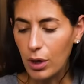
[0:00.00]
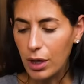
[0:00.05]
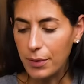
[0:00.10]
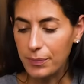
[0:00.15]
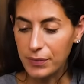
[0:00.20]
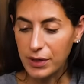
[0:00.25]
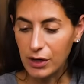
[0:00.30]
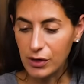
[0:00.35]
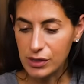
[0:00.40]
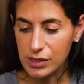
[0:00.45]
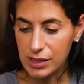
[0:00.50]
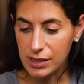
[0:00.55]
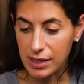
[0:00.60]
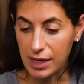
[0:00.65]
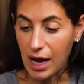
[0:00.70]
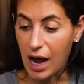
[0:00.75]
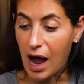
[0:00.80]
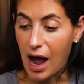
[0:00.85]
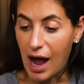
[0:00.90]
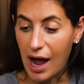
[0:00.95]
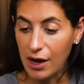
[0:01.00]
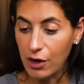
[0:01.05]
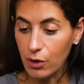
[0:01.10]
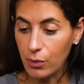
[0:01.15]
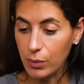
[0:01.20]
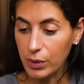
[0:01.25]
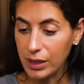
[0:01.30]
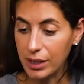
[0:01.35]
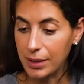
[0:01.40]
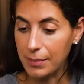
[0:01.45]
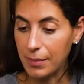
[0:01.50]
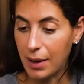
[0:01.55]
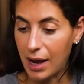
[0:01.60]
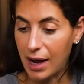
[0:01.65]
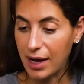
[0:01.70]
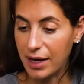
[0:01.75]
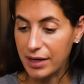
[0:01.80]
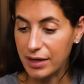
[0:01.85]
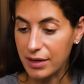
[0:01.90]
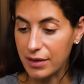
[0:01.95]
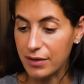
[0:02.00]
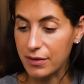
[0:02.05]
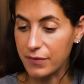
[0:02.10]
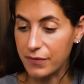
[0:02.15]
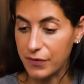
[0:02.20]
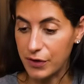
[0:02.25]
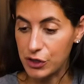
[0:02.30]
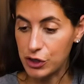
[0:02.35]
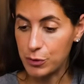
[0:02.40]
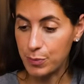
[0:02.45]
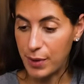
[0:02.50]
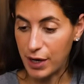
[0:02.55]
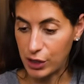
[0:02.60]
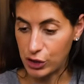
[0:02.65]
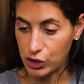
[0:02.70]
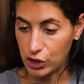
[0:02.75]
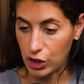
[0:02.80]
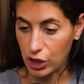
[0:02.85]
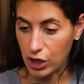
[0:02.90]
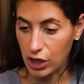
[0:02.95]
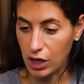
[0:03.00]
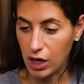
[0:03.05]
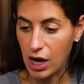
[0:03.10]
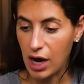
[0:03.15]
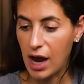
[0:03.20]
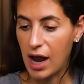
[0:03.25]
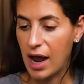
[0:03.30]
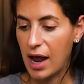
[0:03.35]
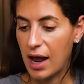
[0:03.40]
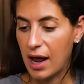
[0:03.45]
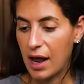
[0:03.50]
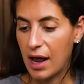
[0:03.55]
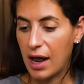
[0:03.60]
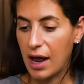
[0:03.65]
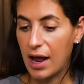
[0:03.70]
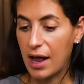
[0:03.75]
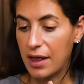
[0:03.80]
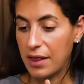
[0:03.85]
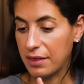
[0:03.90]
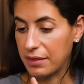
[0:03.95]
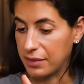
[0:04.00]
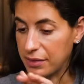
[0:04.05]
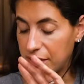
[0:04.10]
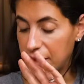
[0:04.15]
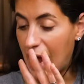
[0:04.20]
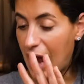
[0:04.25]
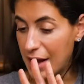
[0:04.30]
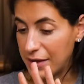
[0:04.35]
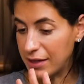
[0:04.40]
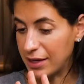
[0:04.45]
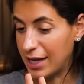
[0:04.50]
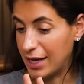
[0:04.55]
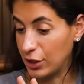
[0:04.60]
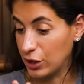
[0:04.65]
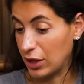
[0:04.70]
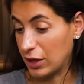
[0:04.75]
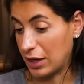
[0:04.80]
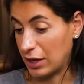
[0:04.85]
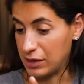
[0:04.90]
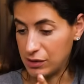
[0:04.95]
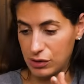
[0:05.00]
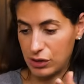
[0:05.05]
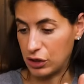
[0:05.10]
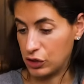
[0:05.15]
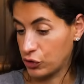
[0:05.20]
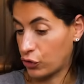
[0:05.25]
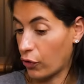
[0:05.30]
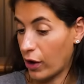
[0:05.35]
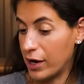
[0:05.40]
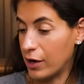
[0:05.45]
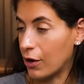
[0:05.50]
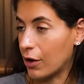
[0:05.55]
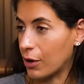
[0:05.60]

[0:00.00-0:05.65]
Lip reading: Well, here's the thing. I don't really mind the fish picture. I think he's great